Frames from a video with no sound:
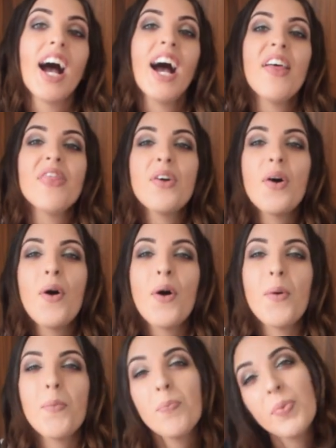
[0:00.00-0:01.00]
I
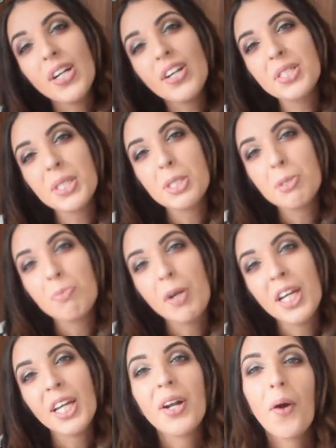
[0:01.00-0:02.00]
thought, because it's
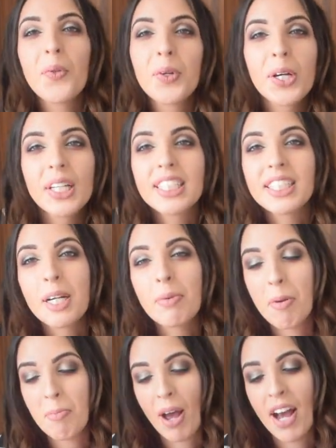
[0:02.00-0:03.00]
spring and all the colours are
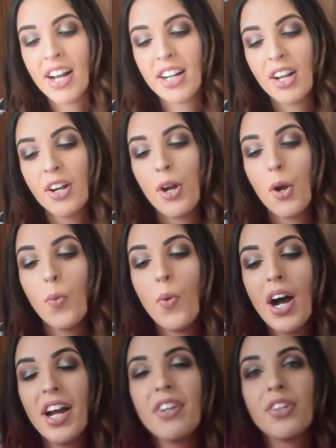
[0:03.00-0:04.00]
coming back,
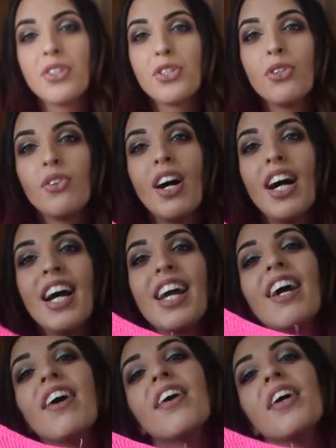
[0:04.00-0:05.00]
why not
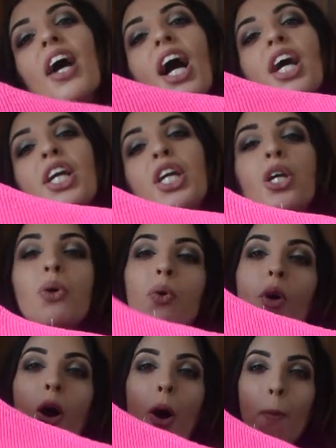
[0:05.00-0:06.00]
try a cute
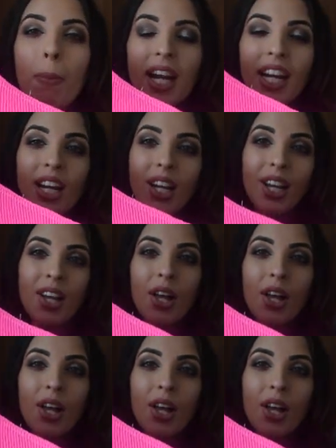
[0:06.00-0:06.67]
hot pink